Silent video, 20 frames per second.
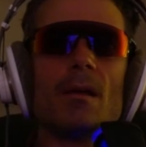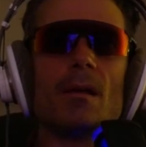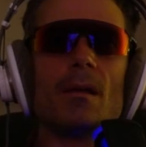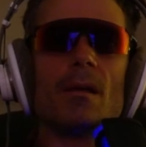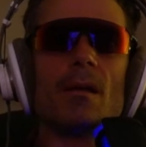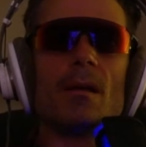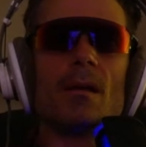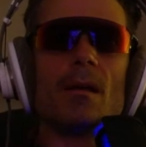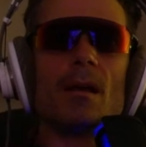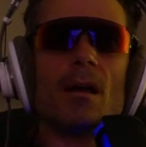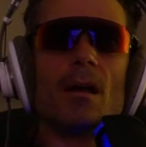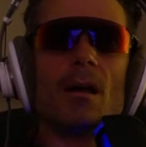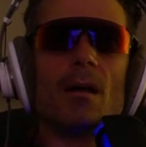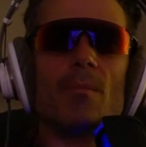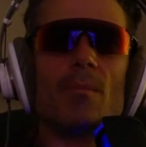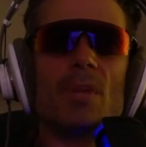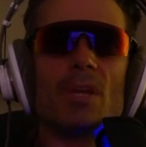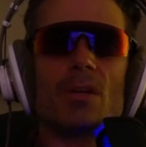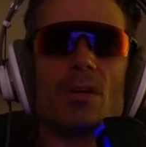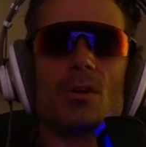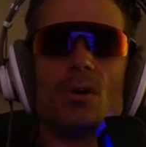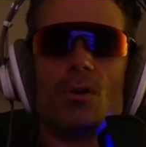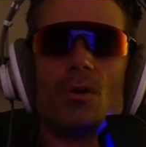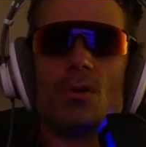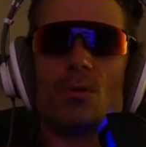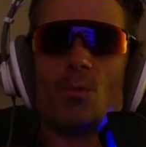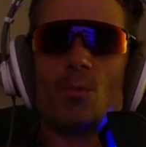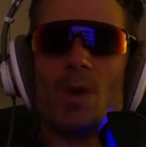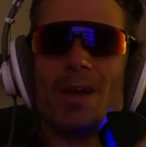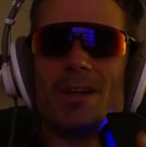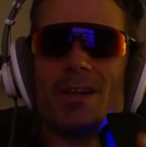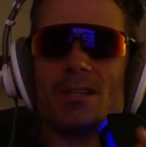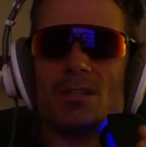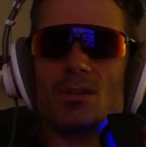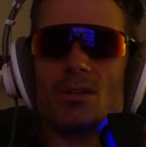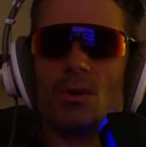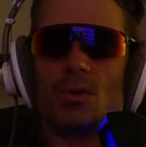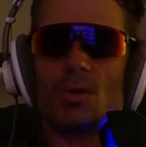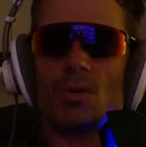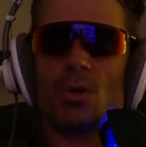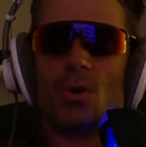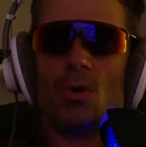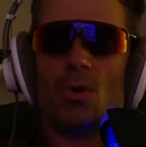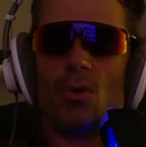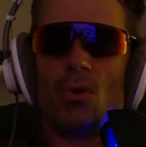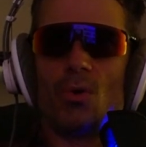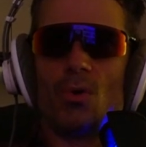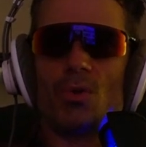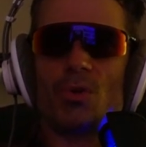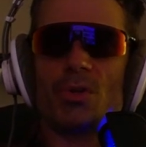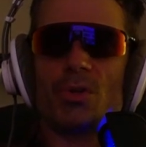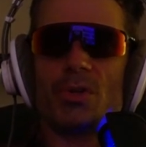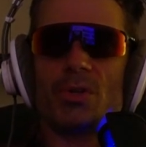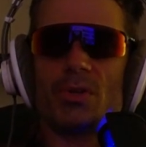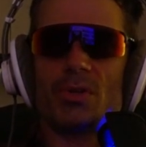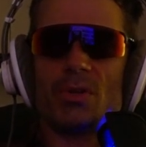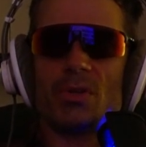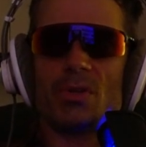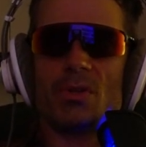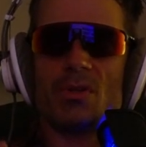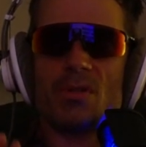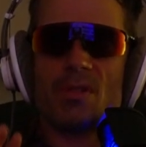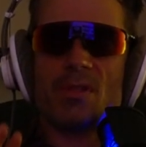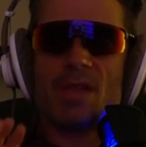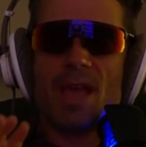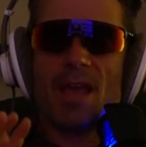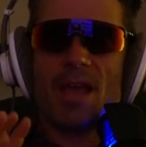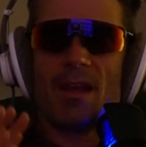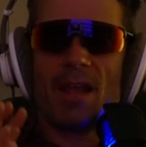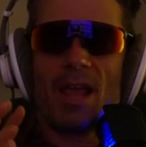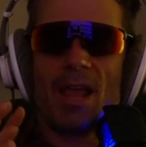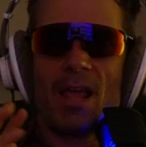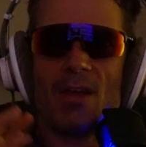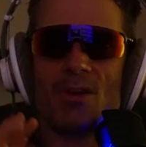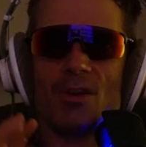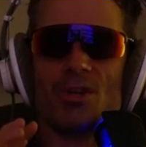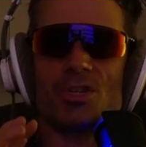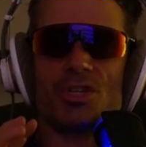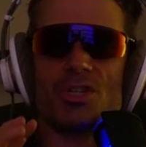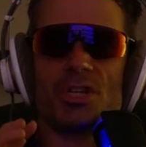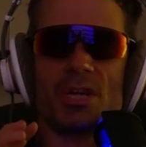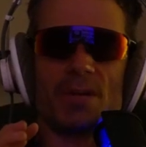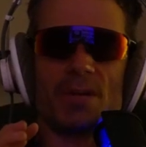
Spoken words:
But gold, why does gold hold that energy?